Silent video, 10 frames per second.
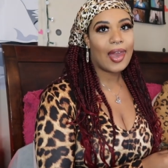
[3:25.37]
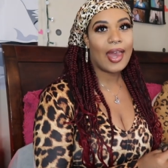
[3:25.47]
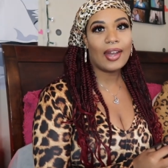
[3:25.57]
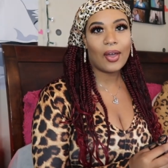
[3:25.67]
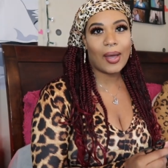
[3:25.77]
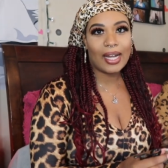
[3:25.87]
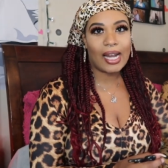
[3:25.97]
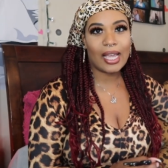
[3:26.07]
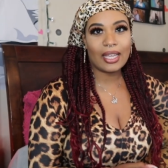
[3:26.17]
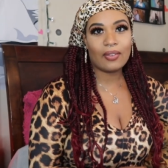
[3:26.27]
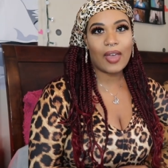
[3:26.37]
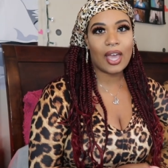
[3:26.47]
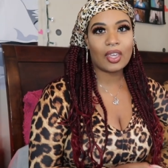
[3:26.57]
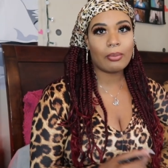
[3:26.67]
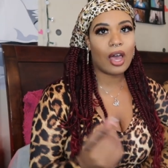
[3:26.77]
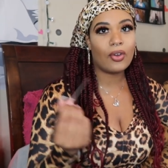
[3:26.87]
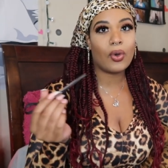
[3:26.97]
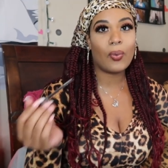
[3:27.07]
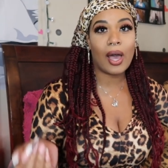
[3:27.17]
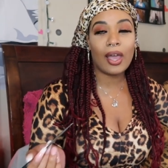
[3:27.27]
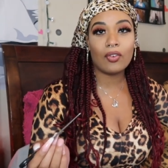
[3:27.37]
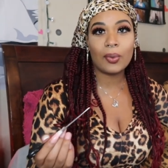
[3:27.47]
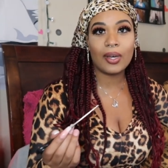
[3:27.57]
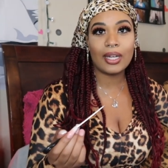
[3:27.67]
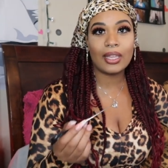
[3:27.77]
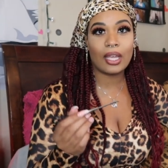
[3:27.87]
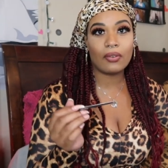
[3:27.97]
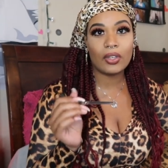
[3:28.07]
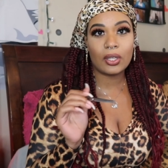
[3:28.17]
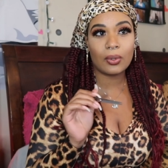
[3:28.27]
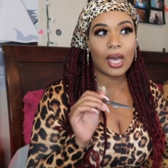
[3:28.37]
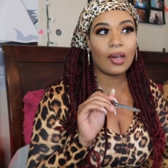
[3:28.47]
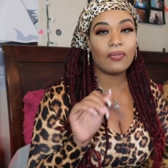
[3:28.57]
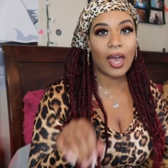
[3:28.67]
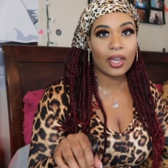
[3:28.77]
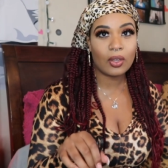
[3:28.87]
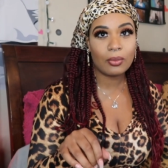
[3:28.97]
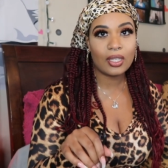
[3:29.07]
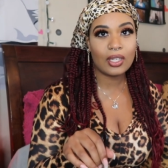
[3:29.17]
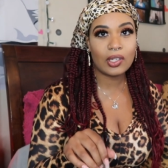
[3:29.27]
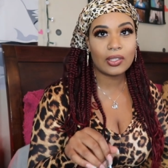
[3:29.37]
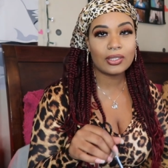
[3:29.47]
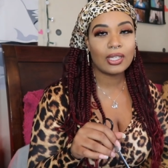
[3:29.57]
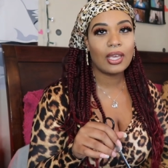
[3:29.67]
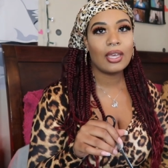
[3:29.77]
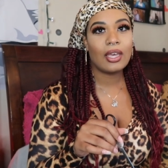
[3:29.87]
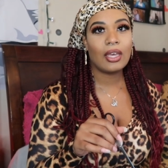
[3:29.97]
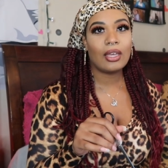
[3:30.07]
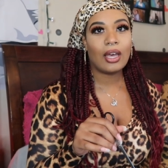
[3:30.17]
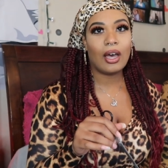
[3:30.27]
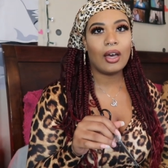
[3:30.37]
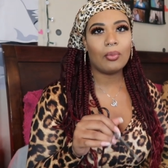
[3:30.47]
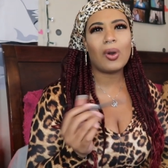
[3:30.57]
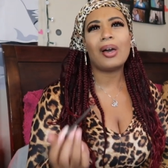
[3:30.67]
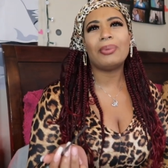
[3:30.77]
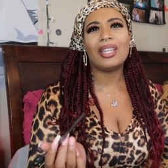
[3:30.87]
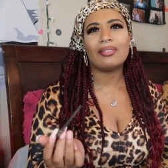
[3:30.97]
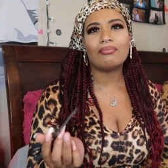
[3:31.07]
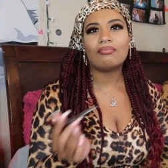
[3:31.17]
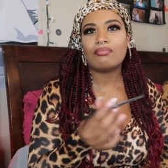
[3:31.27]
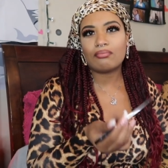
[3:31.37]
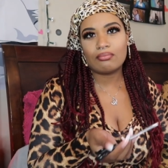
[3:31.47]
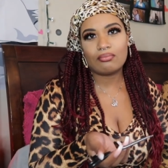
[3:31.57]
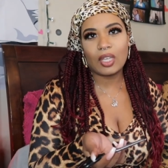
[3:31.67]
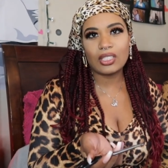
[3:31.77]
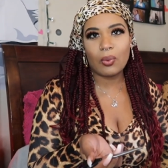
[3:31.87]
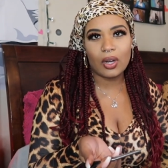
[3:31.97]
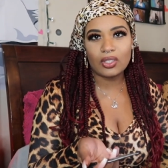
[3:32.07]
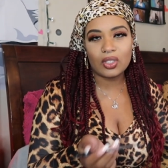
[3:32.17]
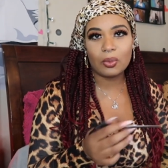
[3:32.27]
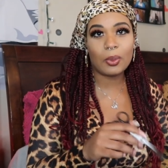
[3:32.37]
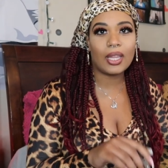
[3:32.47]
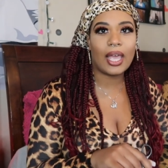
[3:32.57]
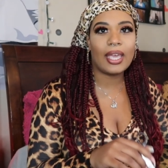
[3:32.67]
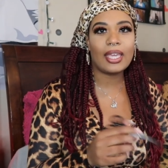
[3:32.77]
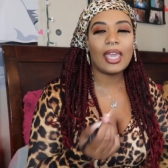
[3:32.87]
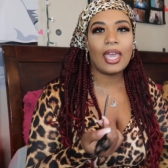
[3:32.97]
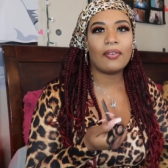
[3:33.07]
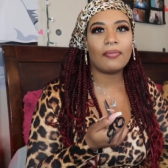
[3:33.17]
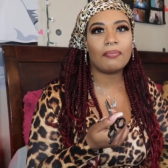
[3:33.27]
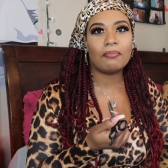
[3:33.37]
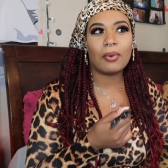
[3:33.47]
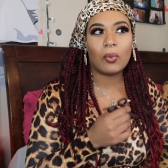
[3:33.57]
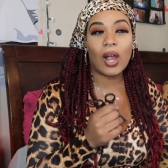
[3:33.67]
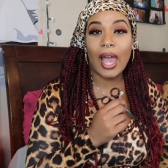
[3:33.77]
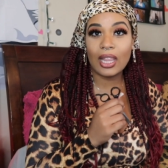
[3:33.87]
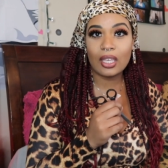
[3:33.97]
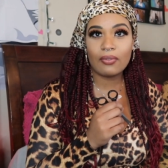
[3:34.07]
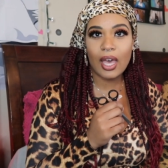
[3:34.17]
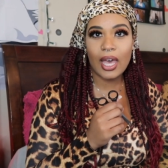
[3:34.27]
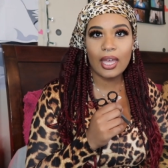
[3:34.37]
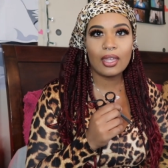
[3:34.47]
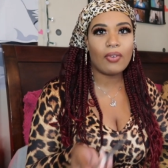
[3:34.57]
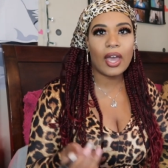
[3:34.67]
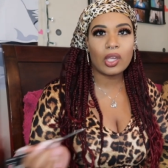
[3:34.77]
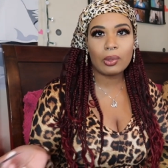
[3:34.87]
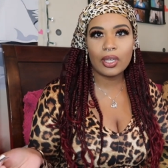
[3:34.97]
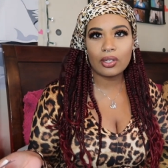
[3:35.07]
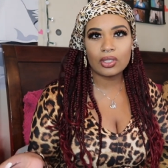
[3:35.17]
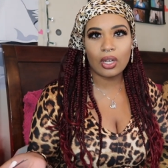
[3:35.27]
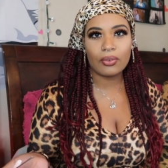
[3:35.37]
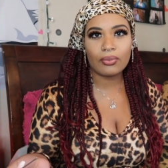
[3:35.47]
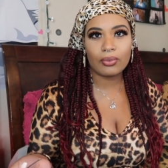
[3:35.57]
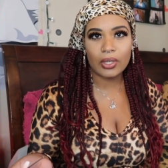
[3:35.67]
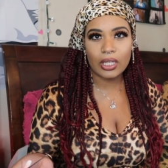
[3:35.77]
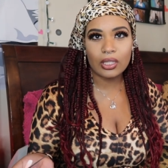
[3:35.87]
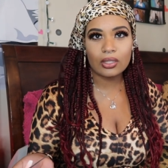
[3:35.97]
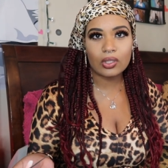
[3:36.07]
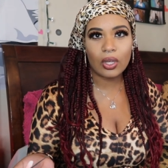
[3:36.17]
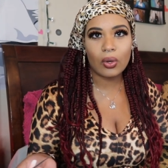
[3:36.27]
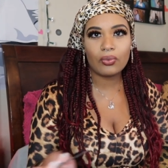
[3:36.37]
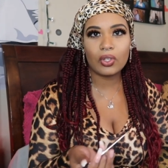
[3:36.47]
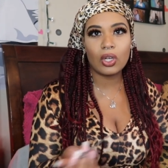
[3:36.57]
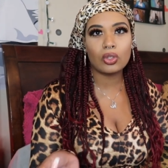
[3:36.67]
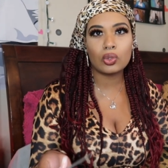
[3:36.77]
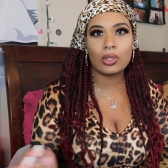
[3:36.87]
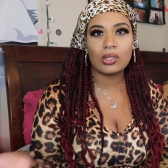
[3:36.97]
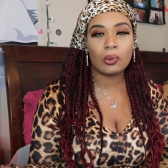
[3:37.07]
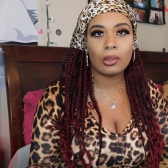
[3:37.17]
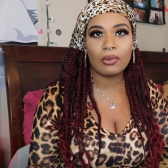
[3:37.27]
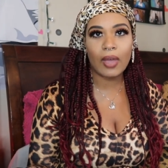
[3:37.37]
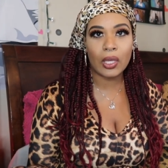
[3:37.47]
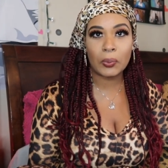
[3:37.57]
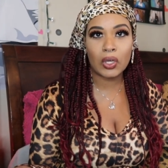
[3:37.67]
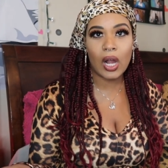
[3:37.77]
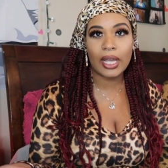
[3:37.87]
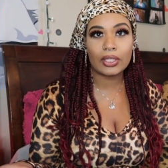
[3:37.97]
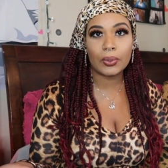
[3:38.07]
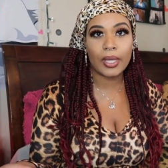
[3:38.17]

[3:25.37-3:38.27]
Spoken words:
And no, I did not get a vacuum. I don't know why everyone in their video got vacuum cleaners. Well, I mean, because they wanted to. But like, where I live at, the vacuum cleaners are free. So if your girl just wanted to pull up and vacuum her car, I could do